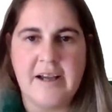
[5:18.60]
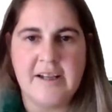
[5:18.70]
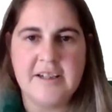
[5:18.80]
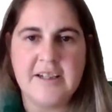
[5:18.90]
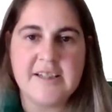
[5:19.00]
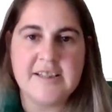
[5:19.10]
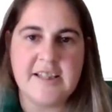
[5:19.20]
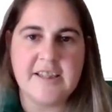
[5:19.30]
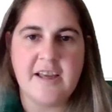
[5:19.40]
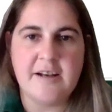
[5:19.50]
Now you can
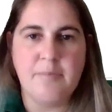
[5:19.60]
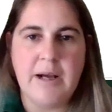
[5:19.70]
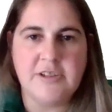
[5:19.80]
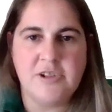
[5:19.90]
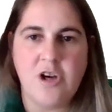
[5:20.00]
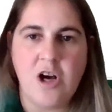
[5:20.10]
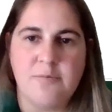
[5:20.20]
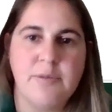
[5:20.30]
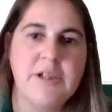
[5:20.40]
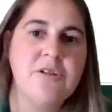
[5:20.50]
see that mal's
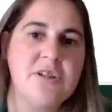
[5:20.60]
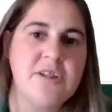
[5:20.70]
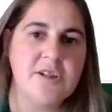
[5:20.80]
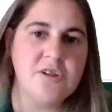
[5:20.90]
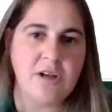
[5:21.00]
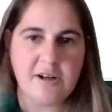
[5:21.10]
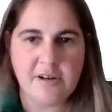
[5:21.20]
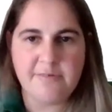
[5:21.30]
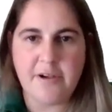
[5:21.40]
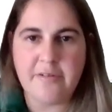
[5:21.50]
gone because the
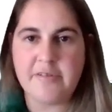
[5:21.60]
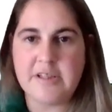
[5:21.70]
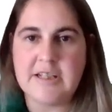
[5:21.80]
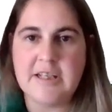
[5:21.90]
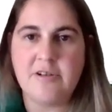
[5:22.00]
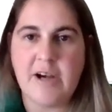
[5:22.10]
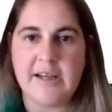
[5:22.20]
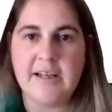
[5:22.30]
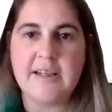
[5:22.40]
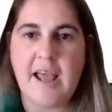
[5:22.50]
250
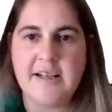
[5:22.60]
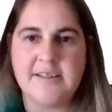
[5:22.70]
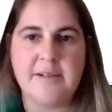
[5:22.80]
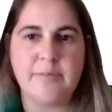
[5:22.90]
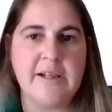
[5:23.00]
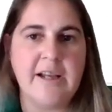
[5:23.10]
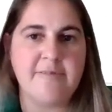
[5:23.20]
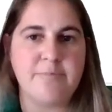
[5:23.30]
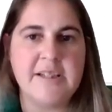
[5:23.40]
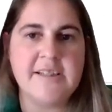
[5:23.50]
credit and debit
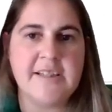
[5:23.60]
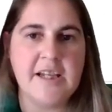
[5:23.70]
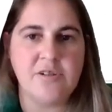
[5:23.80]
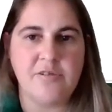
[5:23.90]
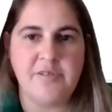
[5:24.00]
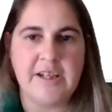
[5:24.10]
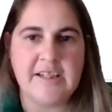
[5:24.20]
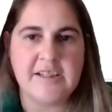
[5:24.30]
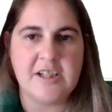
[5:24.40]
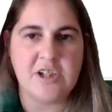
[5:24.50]
have been set off
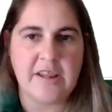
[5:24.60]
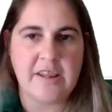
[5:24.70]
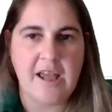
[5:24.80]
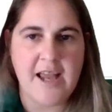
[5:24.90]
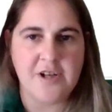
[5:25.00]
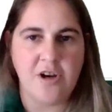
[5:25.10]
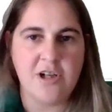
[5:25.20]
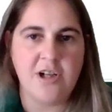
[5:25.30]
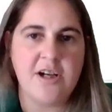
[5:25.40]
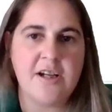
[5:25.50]
against each other and
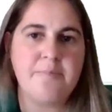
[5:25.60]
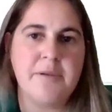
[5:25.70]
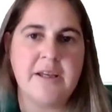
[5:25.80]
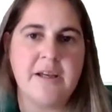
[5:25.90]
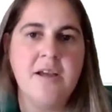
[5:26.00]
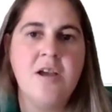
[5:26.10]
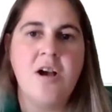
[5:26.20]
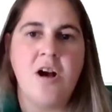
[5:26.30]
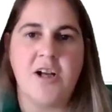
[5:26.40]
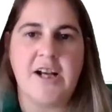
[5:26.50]
no longer appear
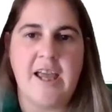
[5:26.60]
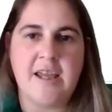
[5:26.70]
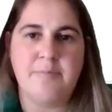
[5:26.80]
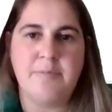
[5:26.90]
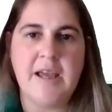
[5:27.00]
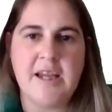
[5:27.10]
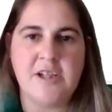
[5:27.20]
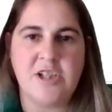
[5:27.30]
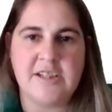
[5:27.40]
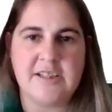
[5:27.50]
on our AP
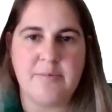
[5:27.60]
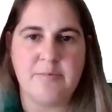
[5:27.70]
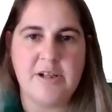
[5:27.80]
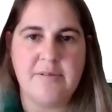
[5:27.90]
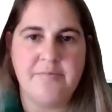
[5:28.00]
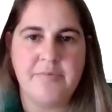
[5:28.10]
aging summary.